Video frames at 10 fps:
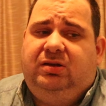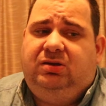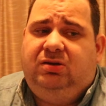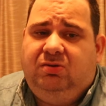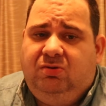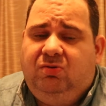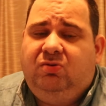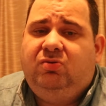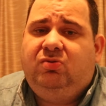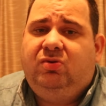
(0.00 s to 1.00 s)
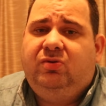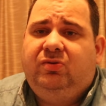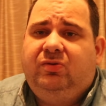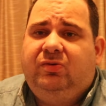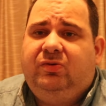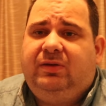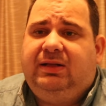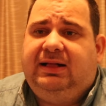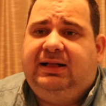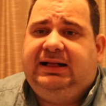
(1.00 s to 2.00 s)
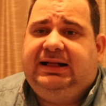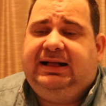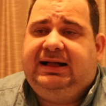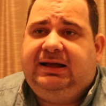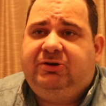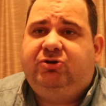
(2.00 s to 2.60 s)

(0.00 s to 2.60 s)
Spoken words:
you are